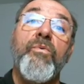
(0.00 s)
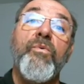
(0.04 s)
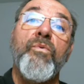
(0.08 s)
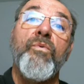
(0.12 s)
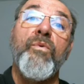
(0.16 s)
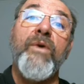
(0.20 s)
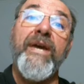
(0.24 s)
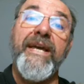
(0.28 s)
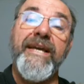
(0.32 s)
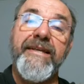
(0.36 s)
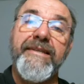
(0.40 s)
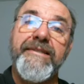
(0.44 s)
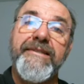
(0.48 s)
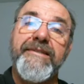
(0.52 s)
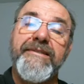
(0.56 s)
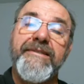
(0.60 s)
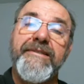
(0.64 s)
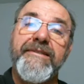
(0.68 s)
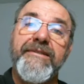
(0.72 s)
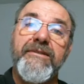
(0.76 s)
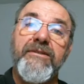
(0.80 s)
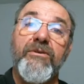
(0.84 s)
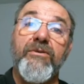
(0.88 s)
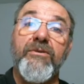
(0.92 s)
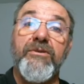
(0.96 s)

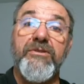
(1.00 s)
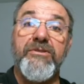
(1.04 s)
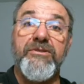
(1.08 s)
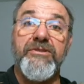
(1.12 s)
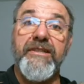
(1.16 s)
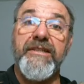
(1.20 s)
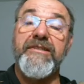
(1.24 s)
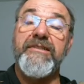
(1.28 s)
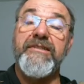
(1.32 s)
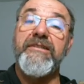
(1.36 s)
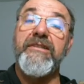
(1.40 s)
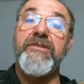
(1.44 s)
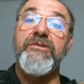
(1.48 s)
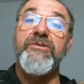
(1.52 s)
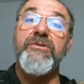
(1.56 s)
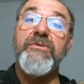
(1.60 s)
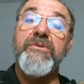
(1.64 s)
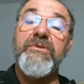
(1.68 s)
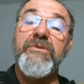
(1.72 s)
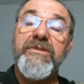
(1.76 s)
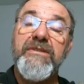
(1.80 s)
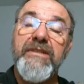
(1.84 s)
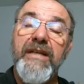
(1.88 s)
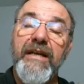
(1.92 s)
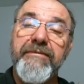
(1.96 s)
weeks, or 62
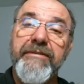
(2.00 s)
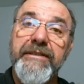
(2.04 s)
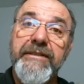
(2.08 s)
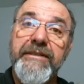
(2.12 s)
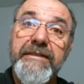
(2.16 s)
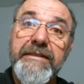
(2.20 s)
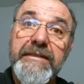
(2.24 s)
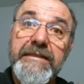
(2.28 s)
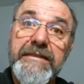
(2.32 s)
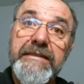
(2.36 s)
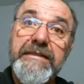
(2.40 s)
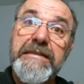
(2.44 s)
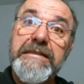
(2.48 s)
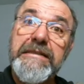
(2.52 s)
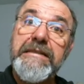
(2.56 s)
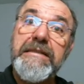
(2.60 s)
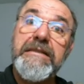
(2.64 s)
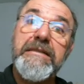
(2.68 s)
sevens.